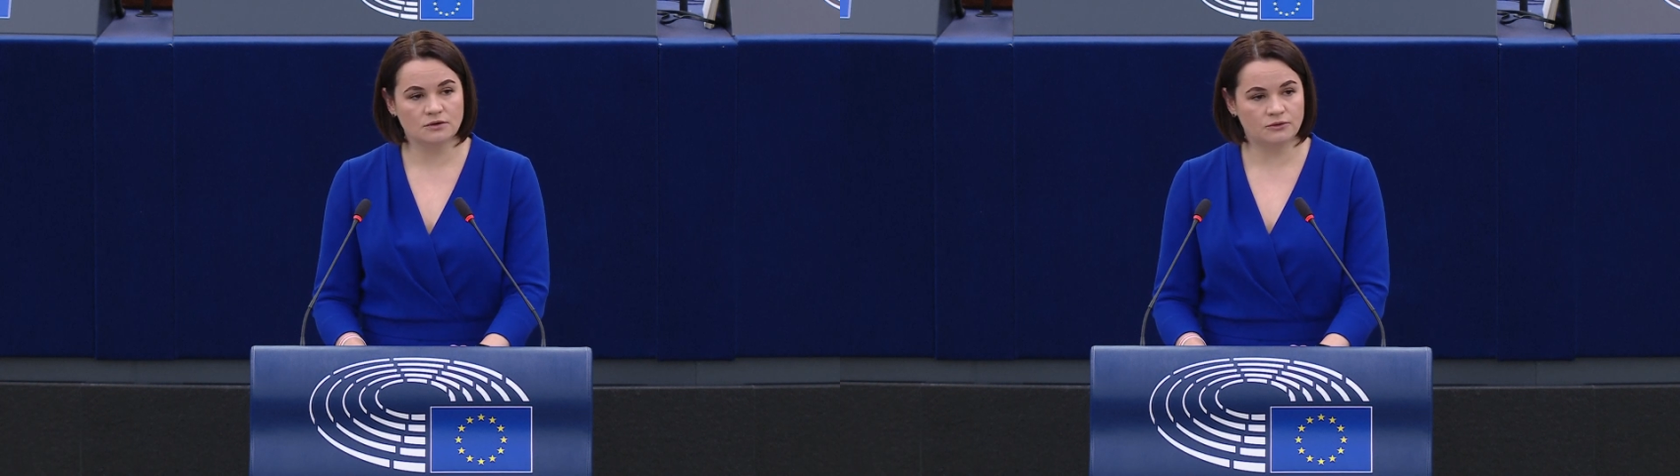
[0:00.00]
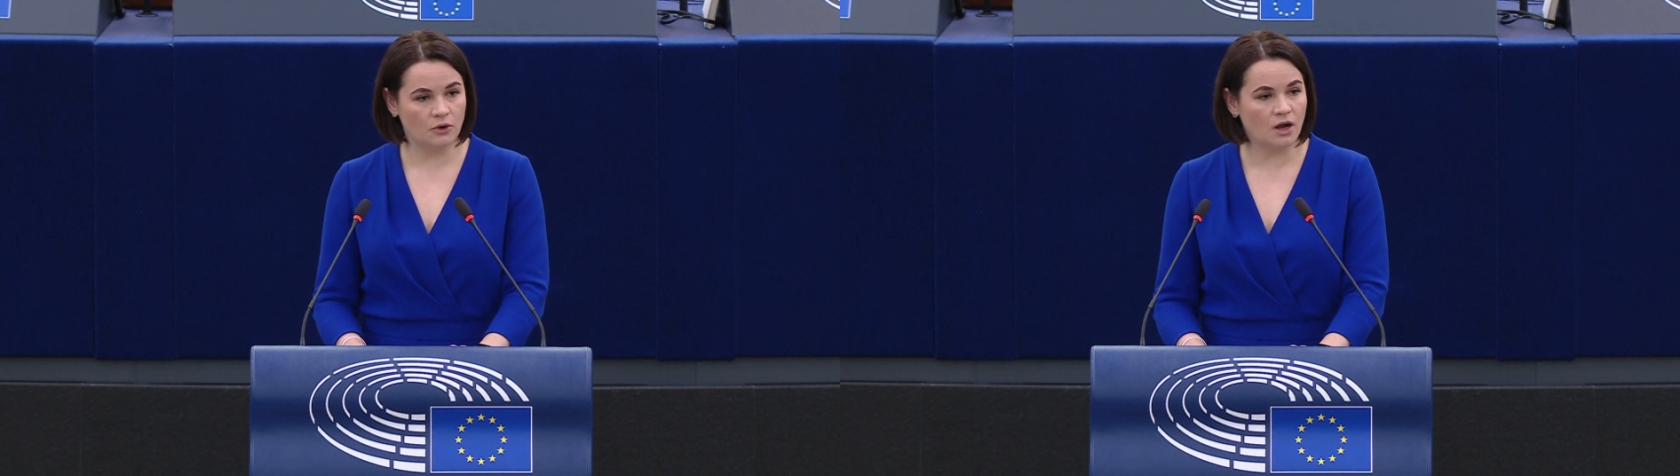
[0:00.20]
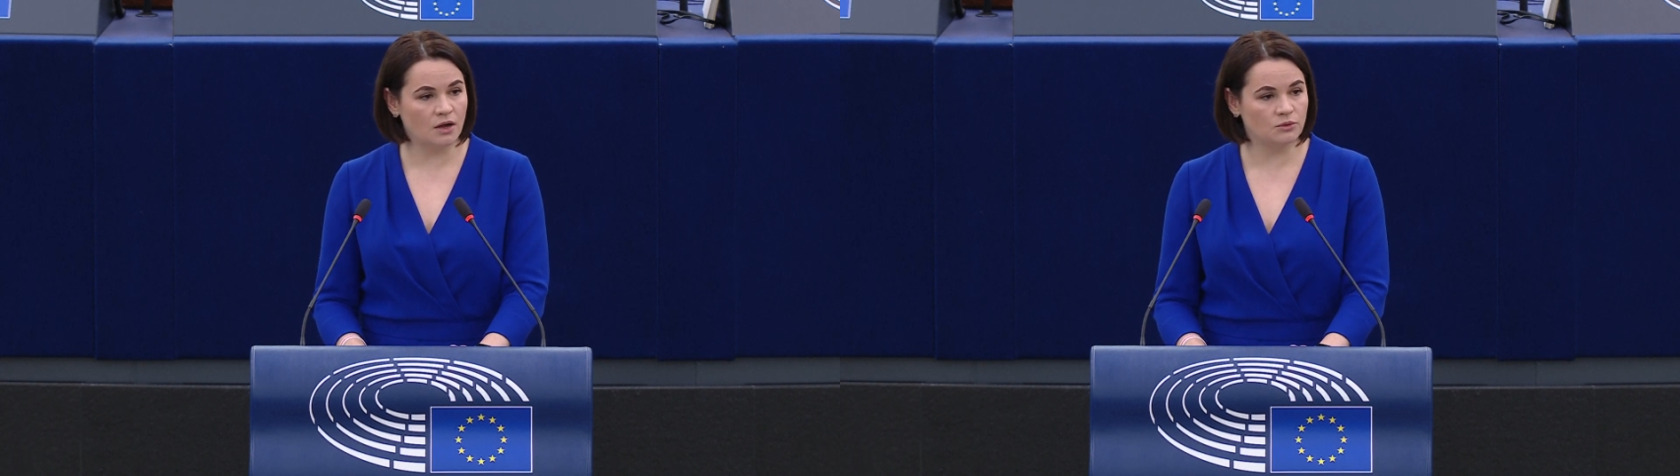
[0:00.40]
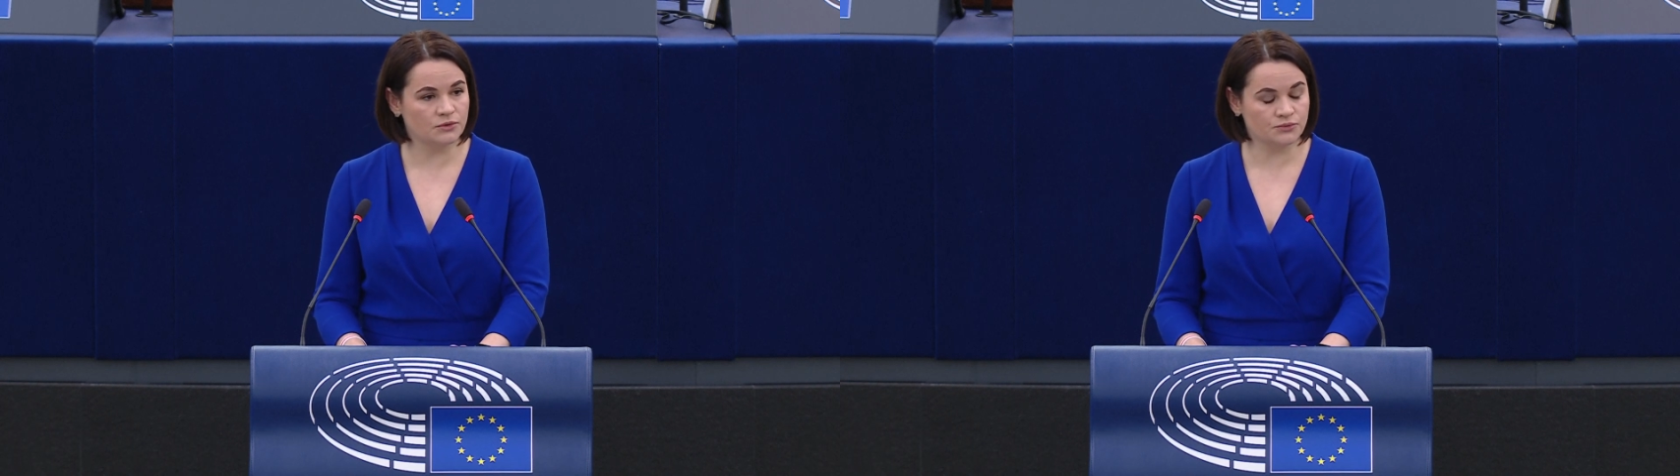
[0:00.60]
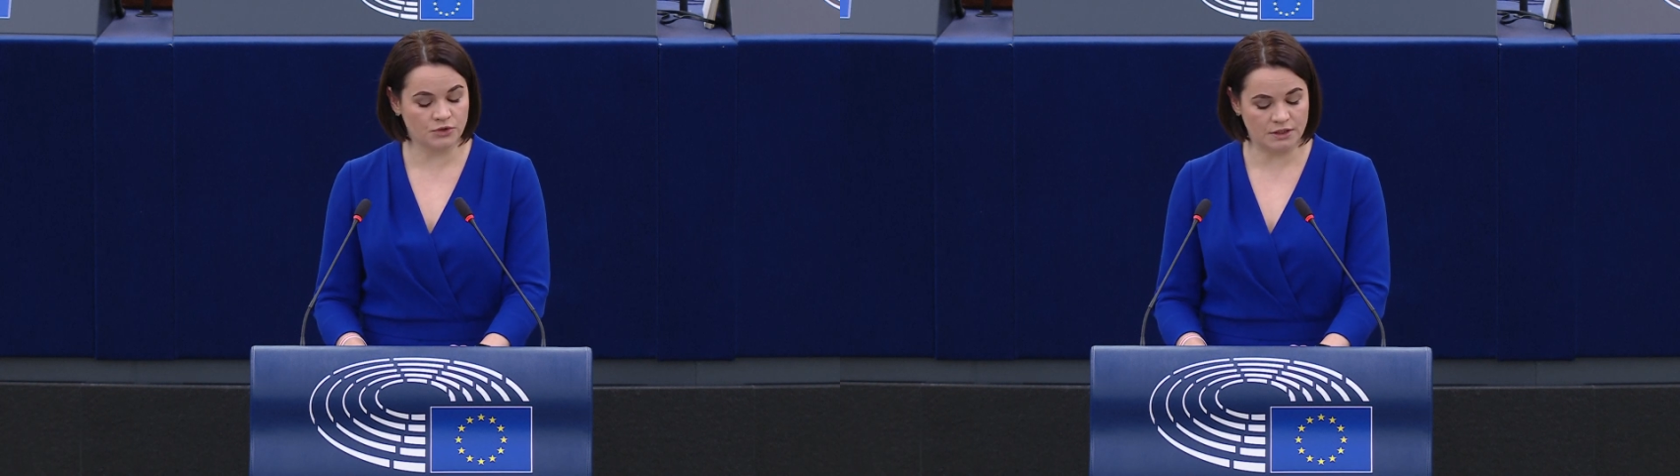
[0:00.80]
for our
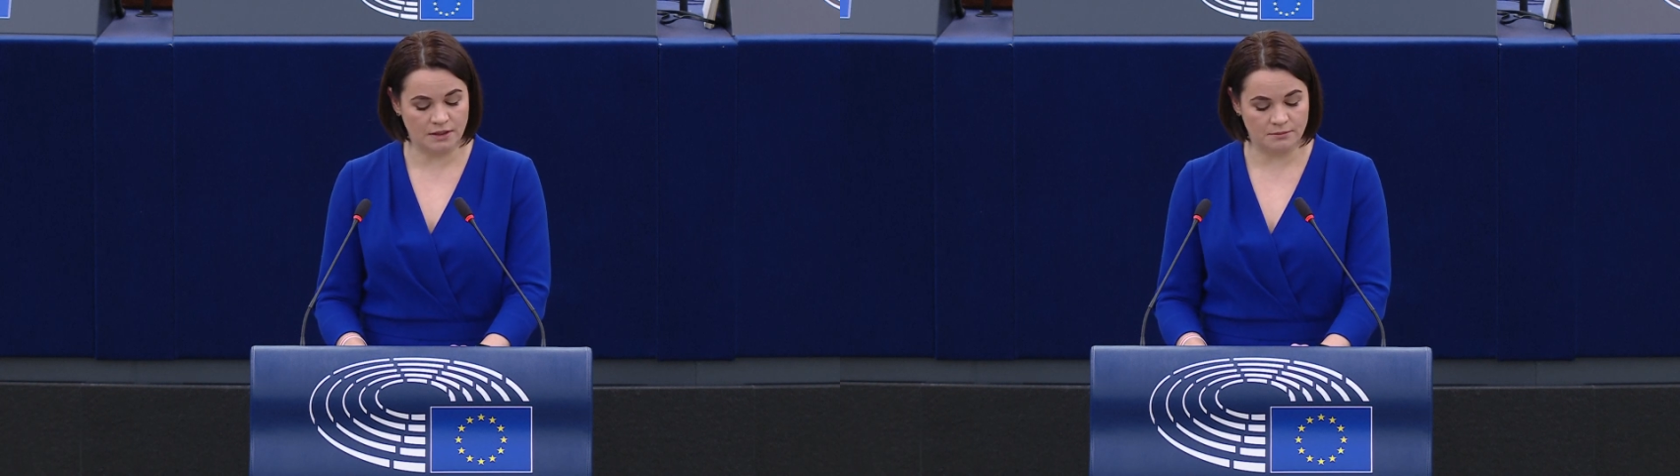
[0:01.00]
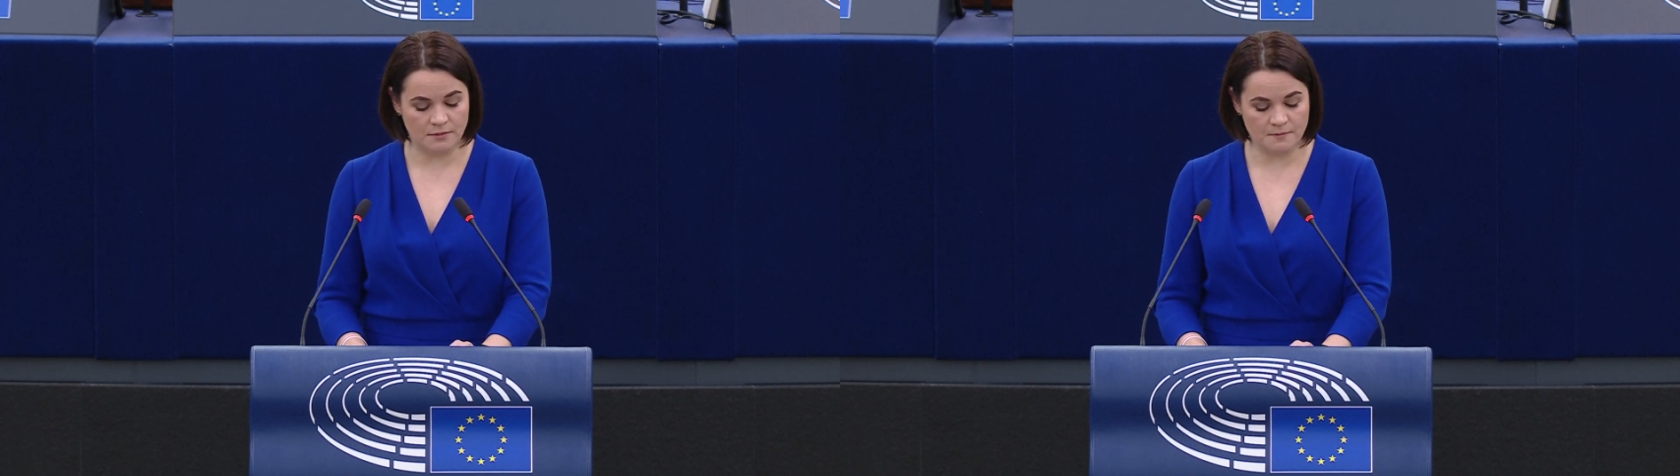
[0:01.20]
freedom?